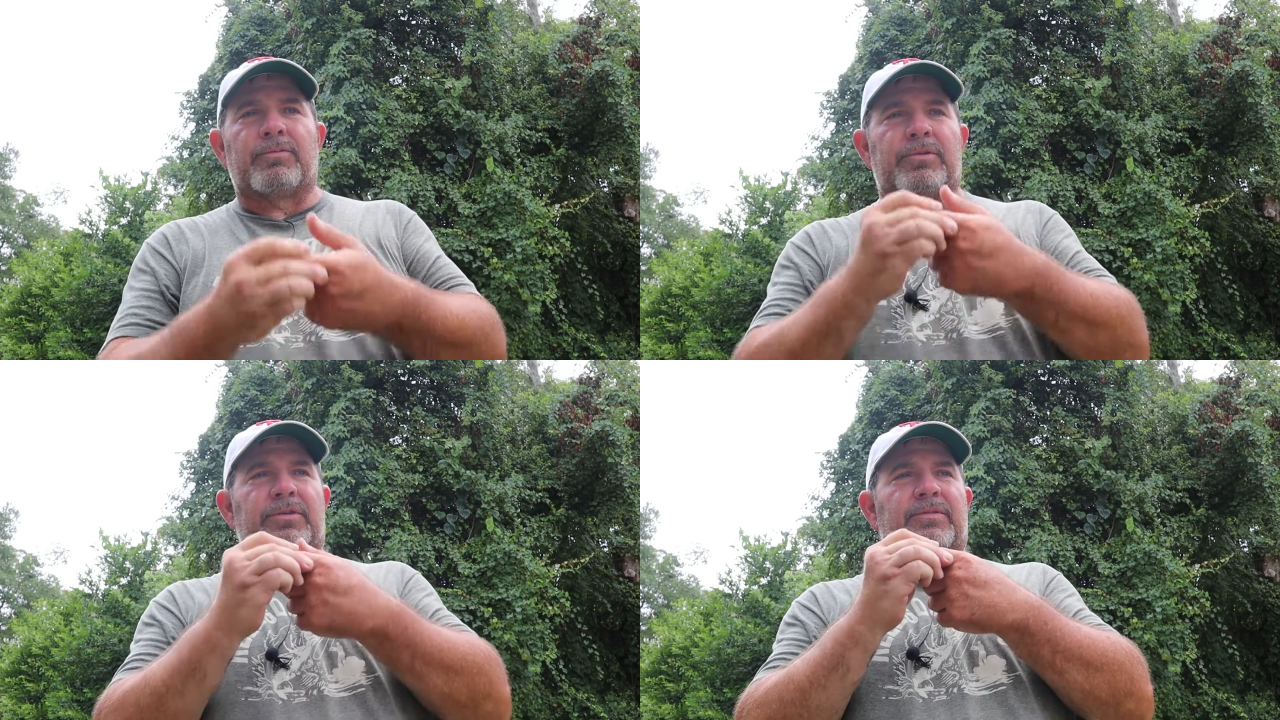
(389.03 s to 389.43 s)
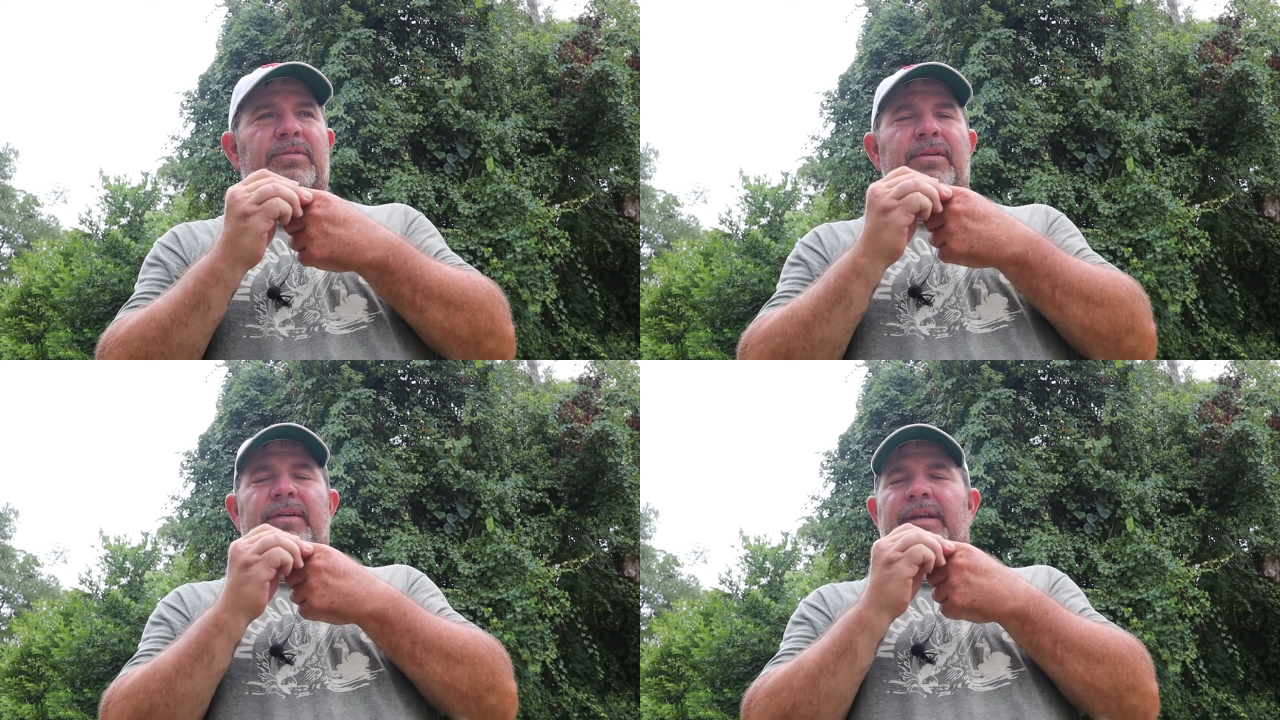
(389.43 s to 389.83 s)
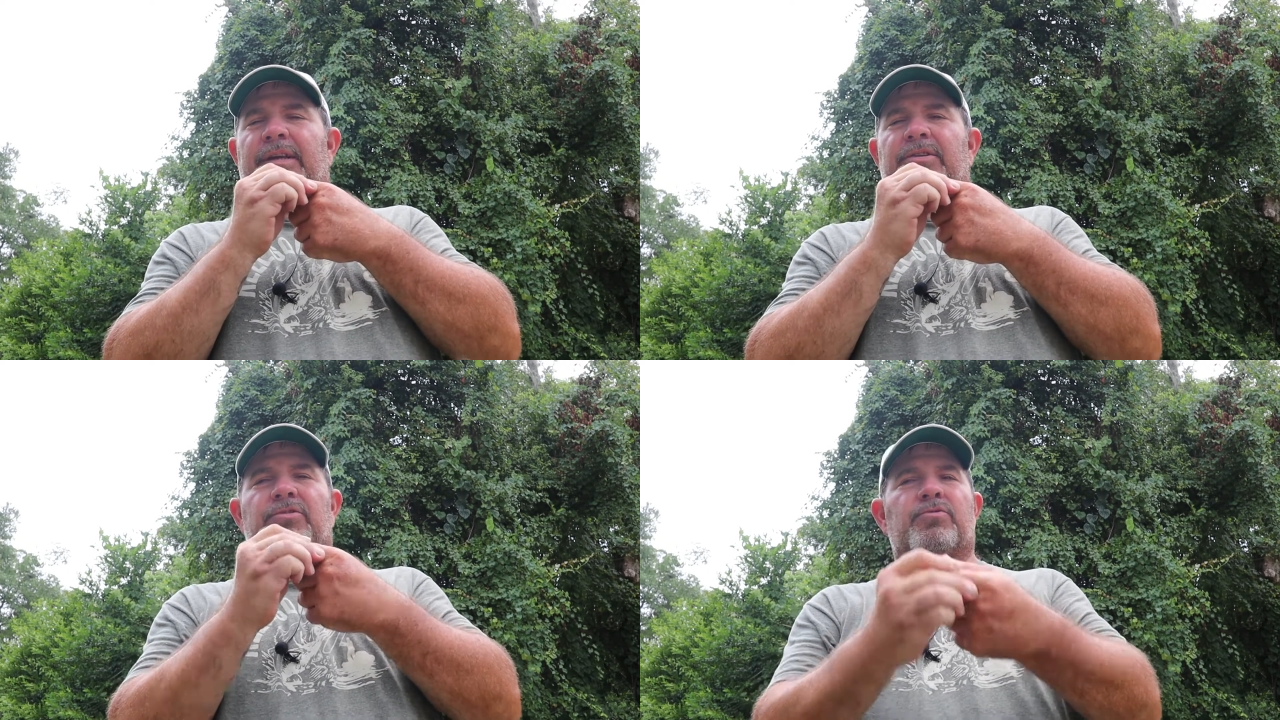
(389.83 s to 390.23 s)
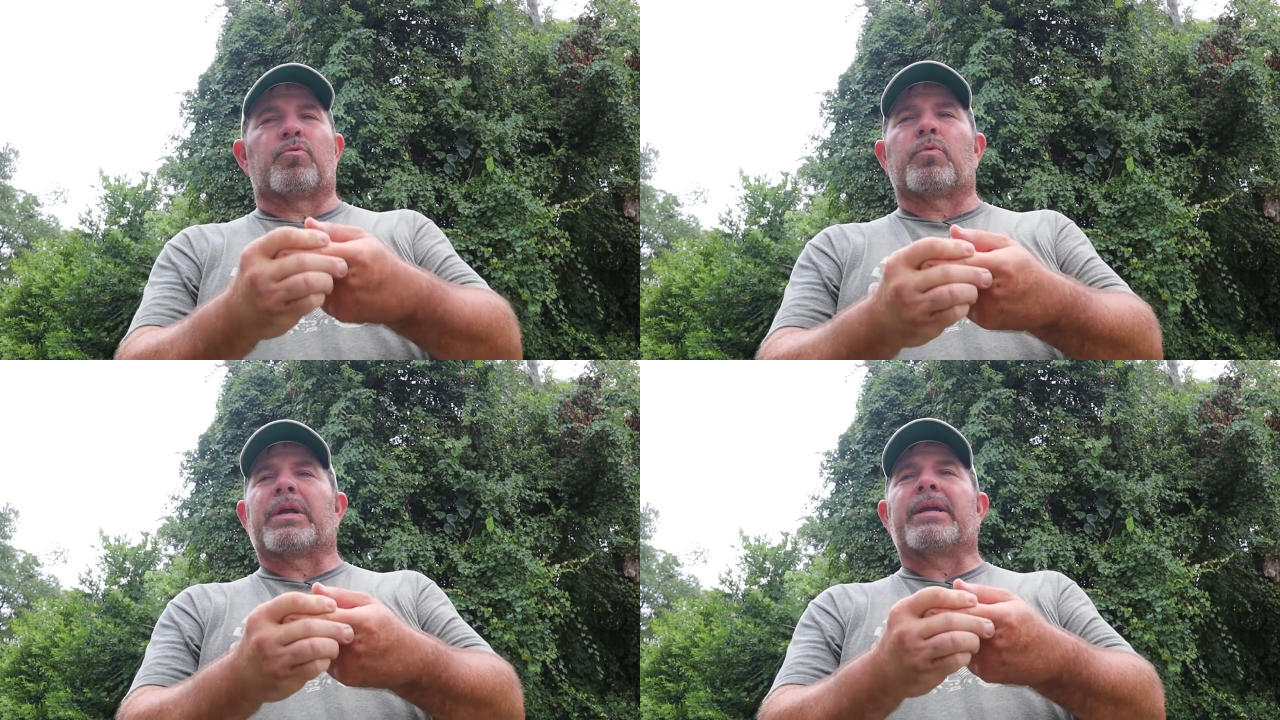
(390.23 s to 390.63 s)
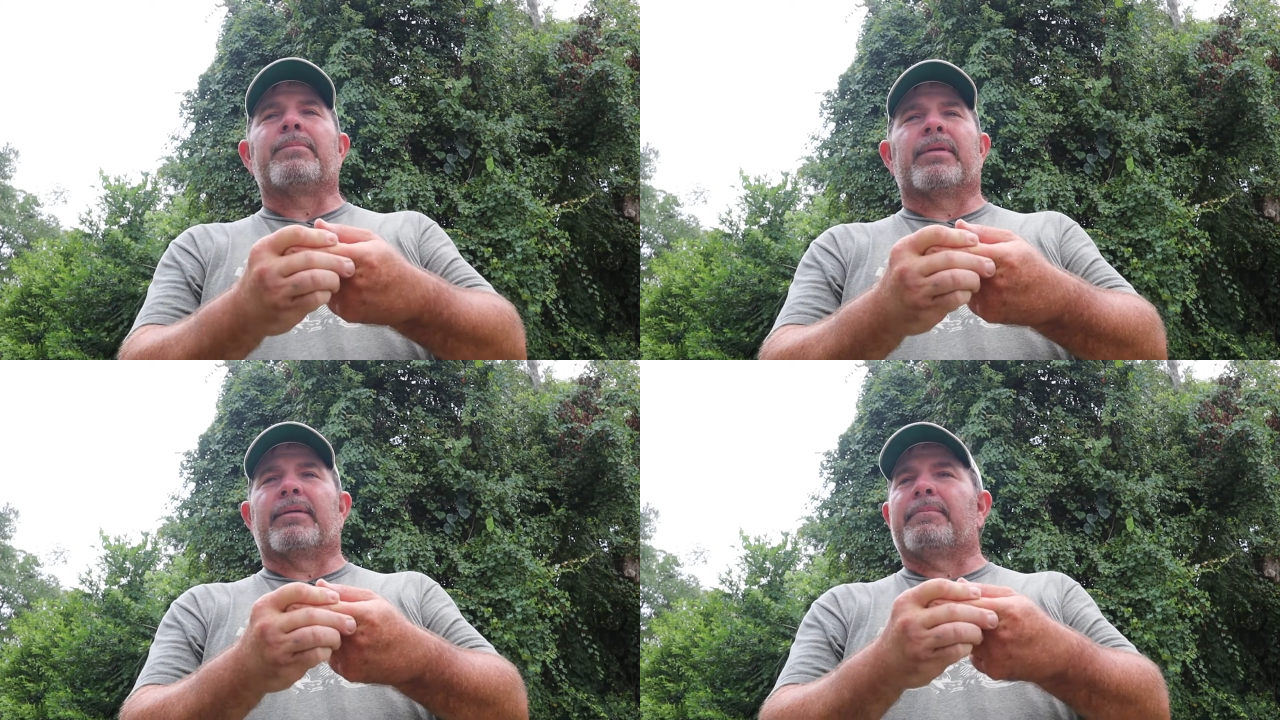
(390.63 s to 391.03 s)
which is
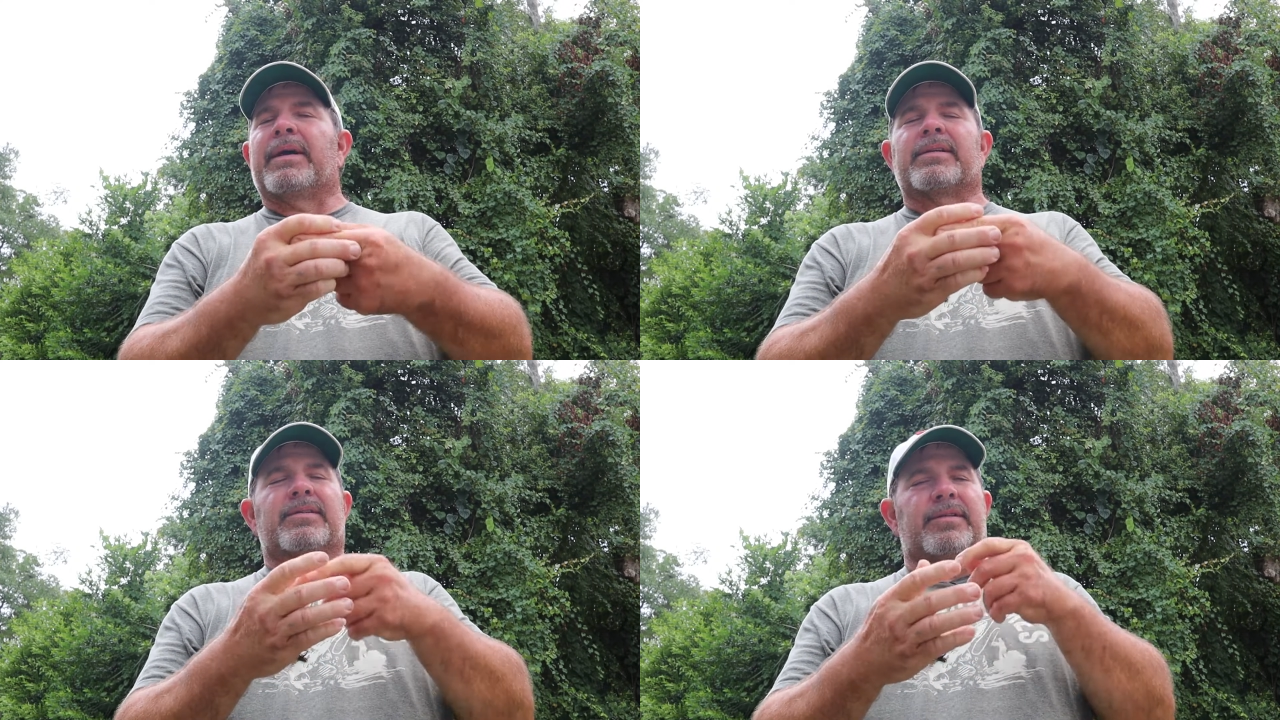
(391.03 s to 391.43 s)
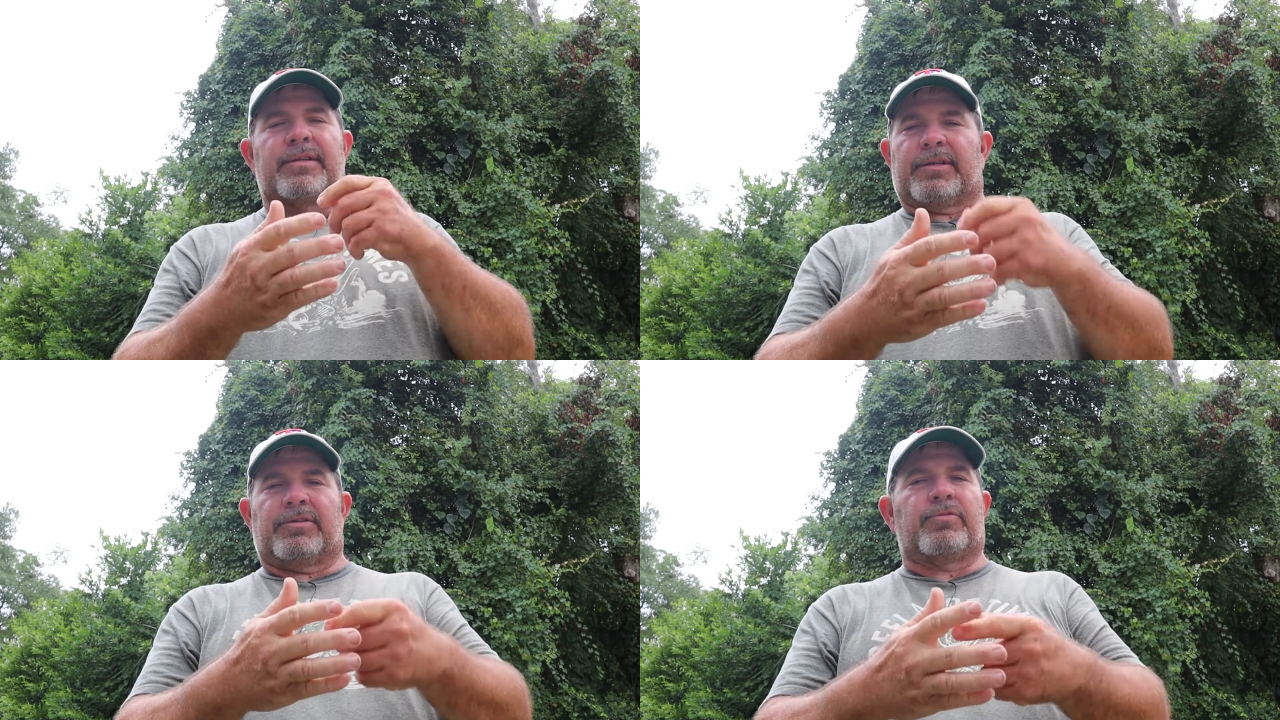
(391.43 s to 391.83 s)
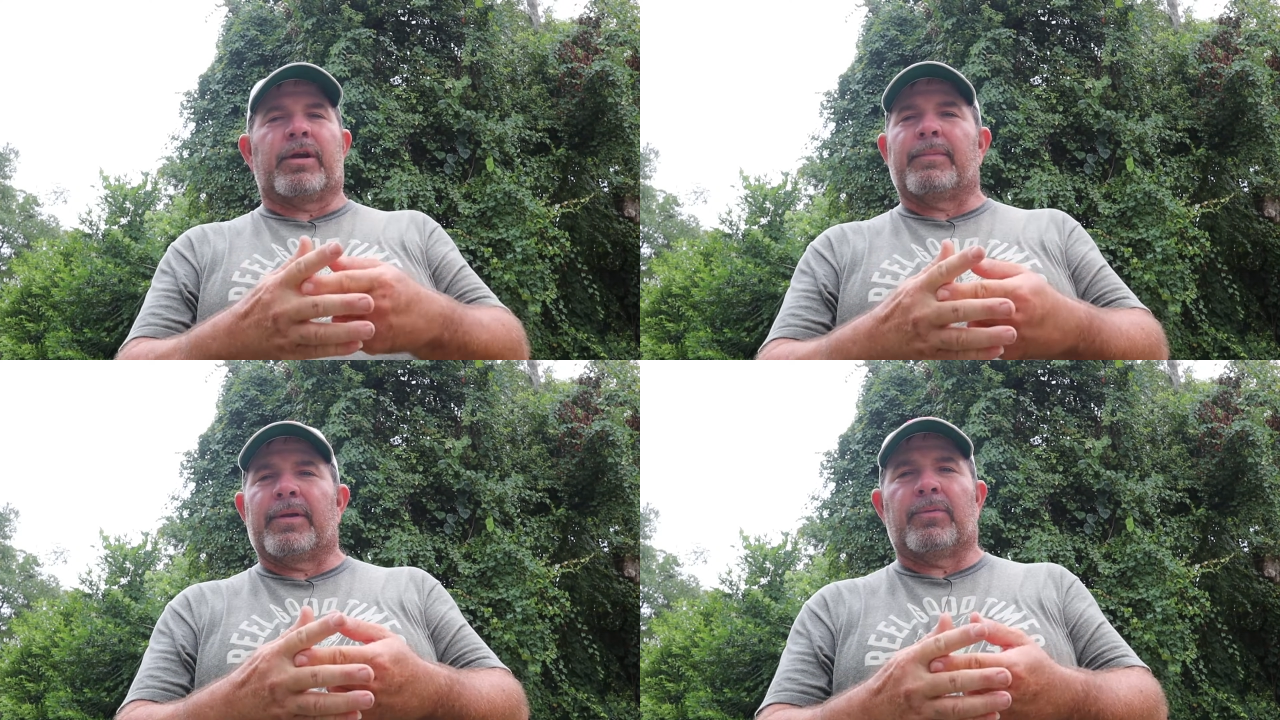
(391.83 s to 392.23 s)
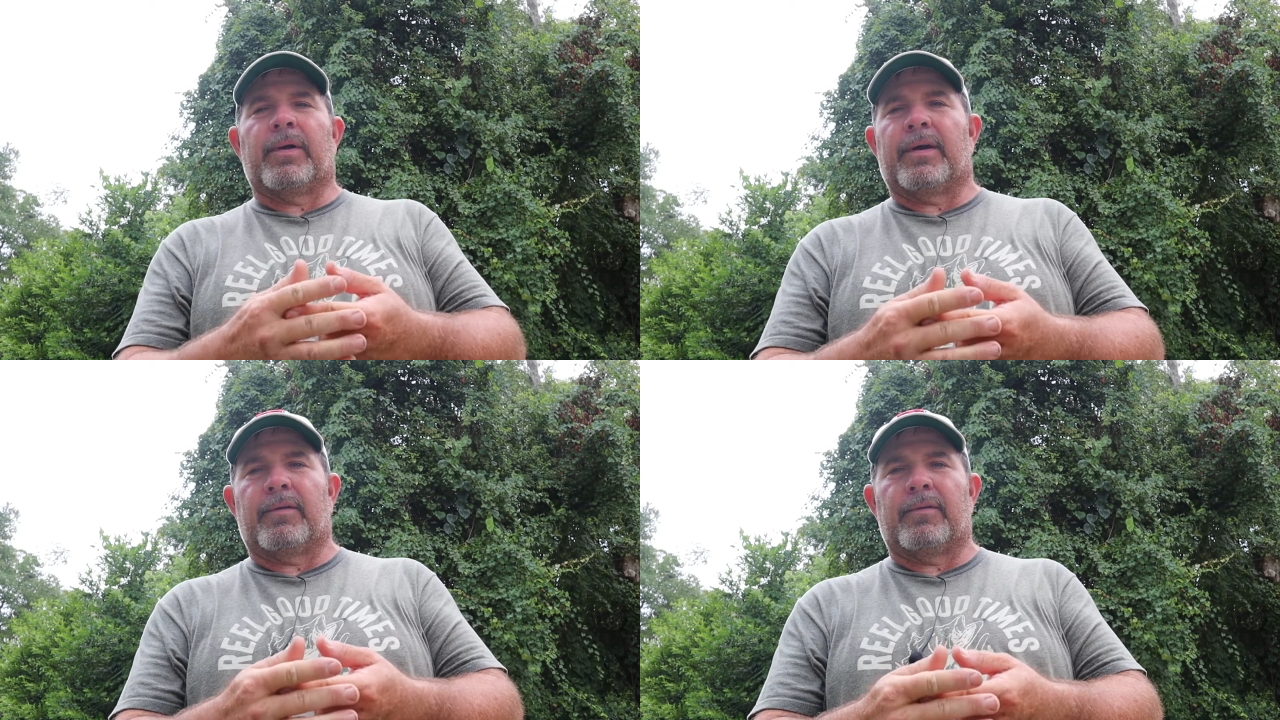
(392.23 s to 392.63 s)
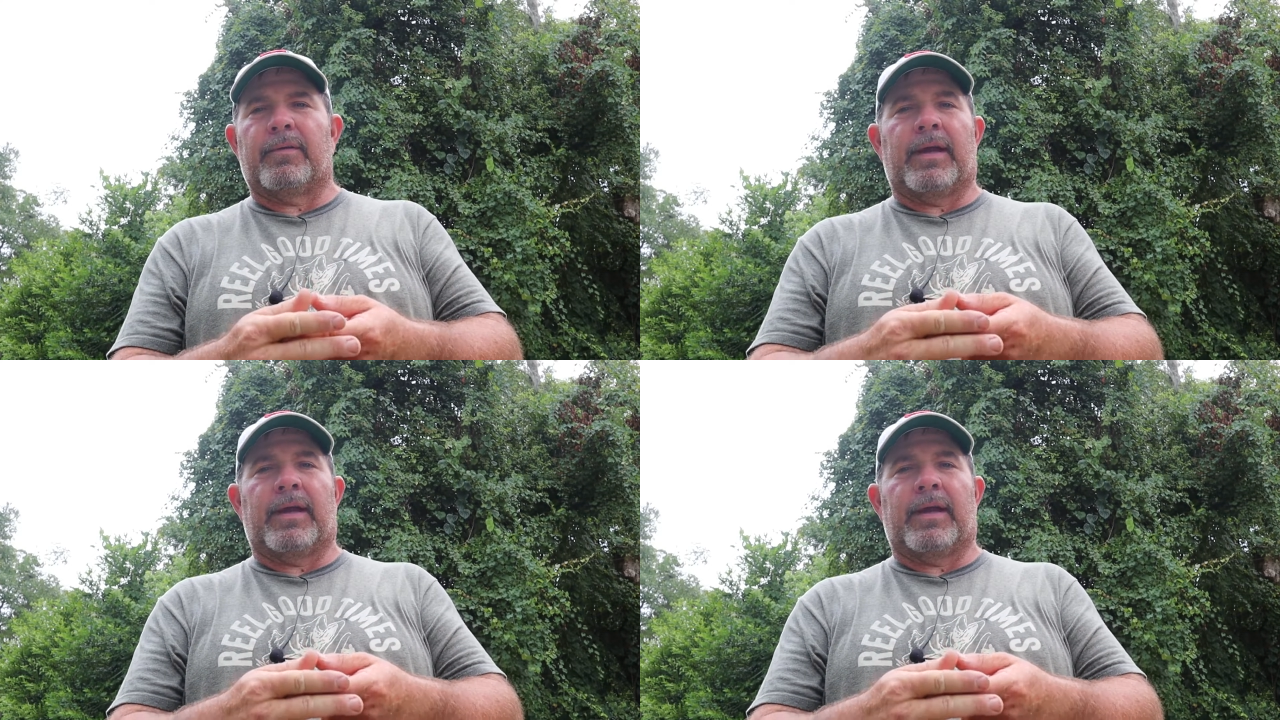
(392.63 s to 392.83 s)
mixes extremely well.